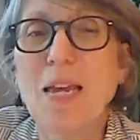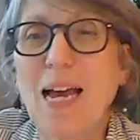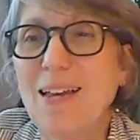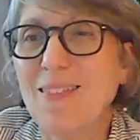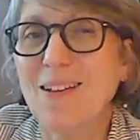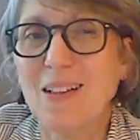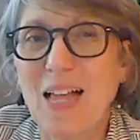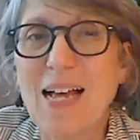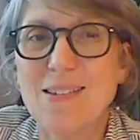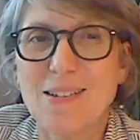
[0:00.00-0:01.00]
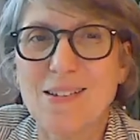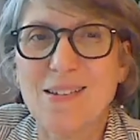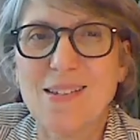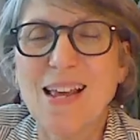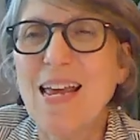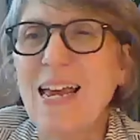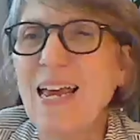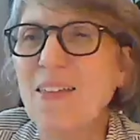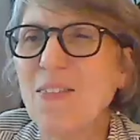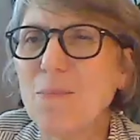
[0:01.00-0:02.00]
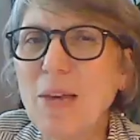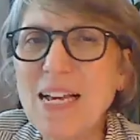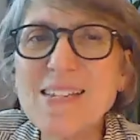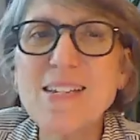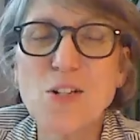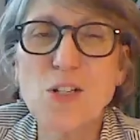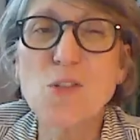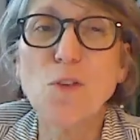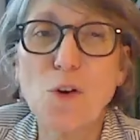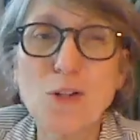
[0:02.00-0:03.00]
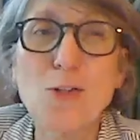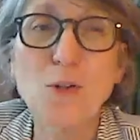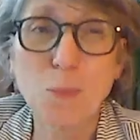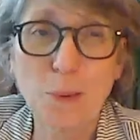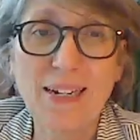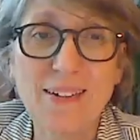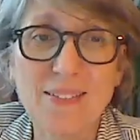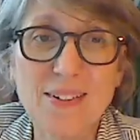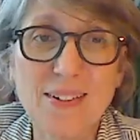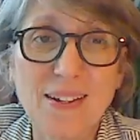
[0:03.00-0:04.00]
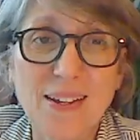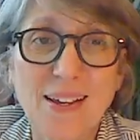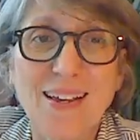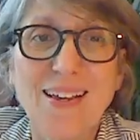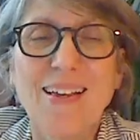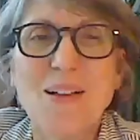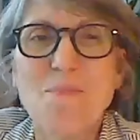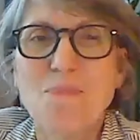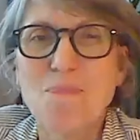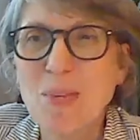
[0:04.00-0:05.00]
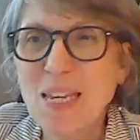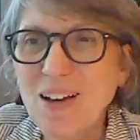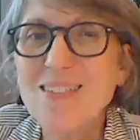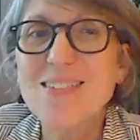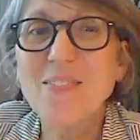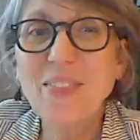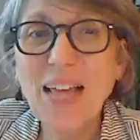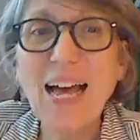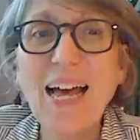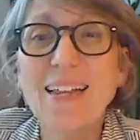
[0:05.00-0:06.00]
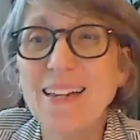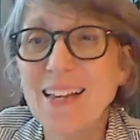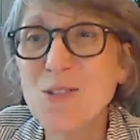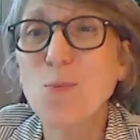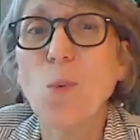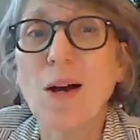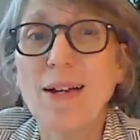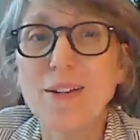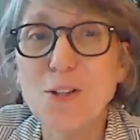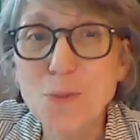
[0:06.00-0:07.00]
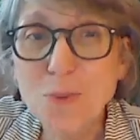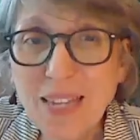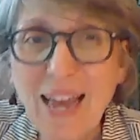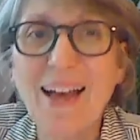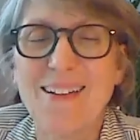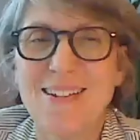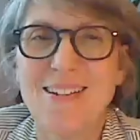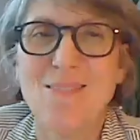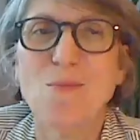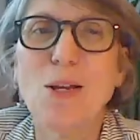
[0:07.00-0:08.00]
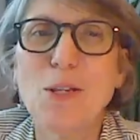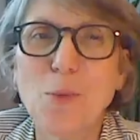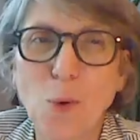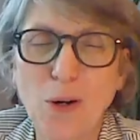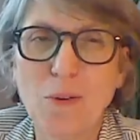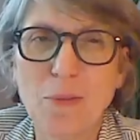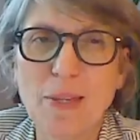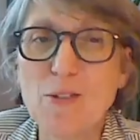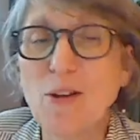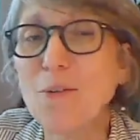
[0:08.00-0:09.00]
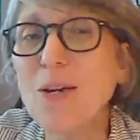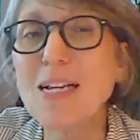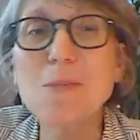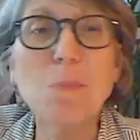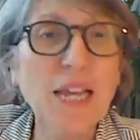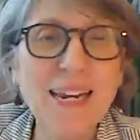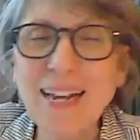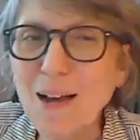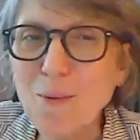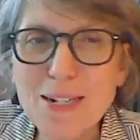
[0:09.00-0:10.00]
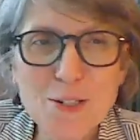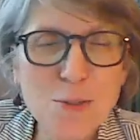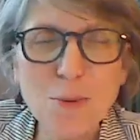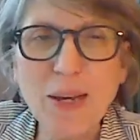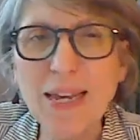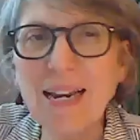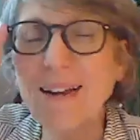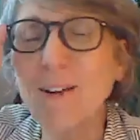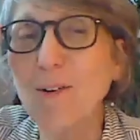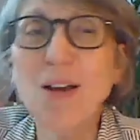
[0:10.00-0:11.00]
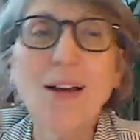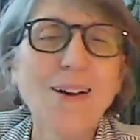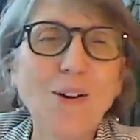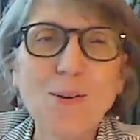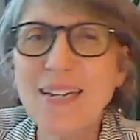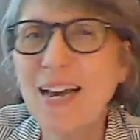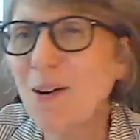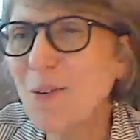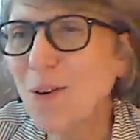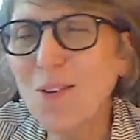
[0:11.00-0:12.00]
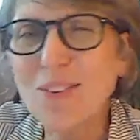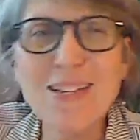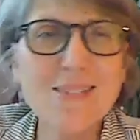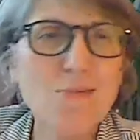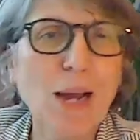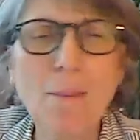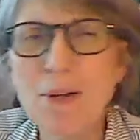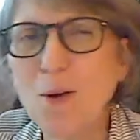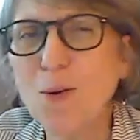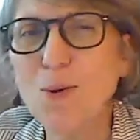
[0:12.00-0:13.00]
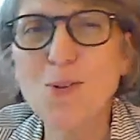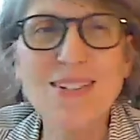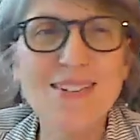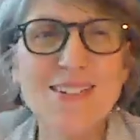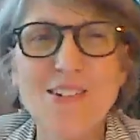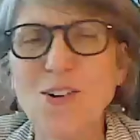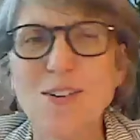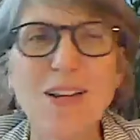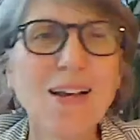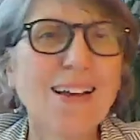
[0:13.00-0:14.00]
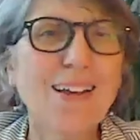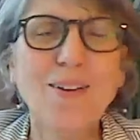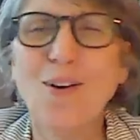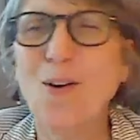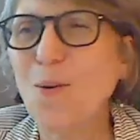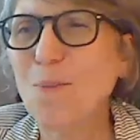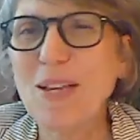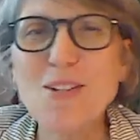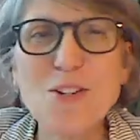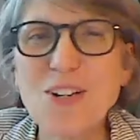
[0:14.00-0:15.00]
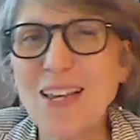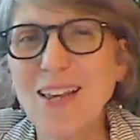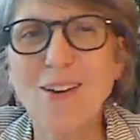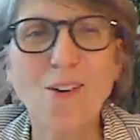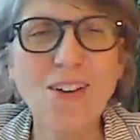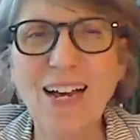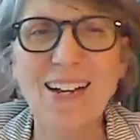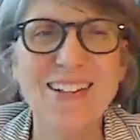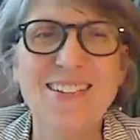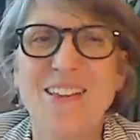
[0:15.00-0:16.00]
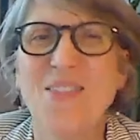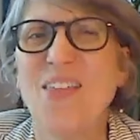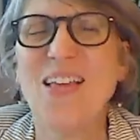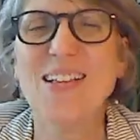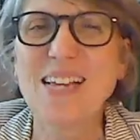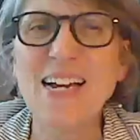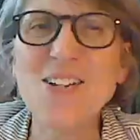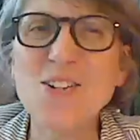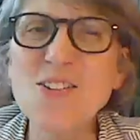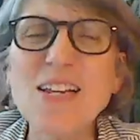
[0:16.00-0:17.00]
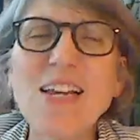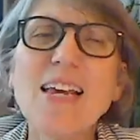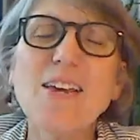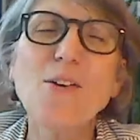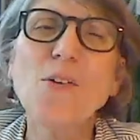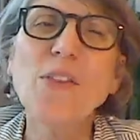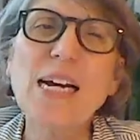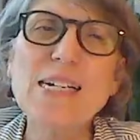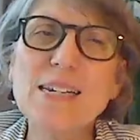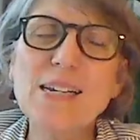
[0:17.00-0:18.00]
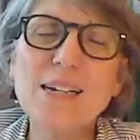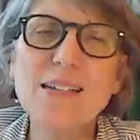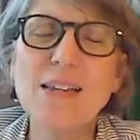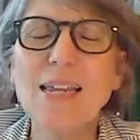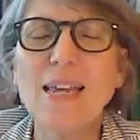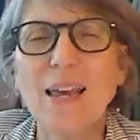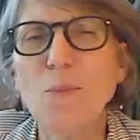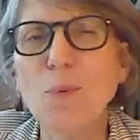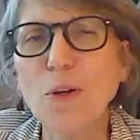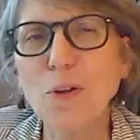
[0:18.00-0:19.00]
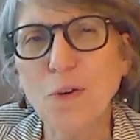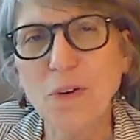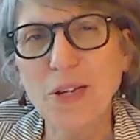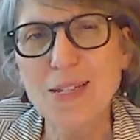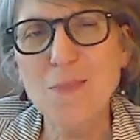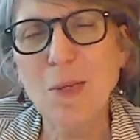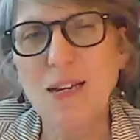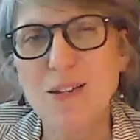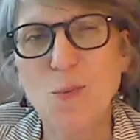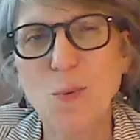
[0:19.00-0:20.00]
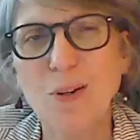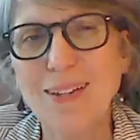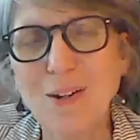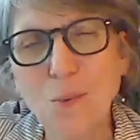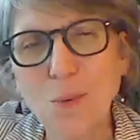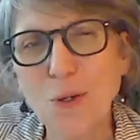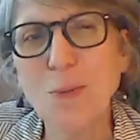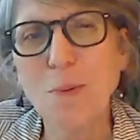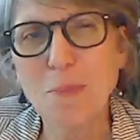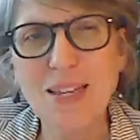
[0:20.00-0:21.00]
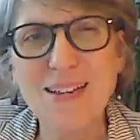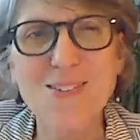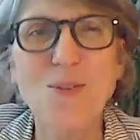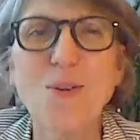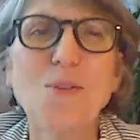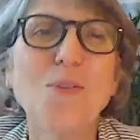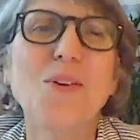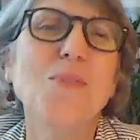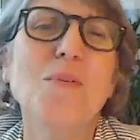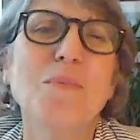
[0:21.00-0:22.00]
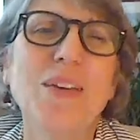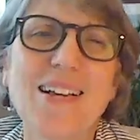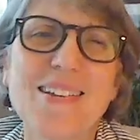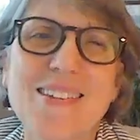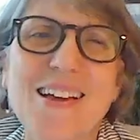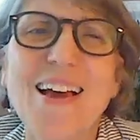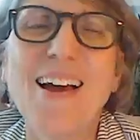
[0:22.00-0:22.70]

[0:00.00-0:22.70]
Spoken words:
behind the glasses. And the message is focus your brand, because that is what you get when you work with me. So I don't explain how I do it. I don't go down all these rabbit holes and start, mentioning all kinds of things. I just, the idea is, and again, we're curious because we're human beings. So human beings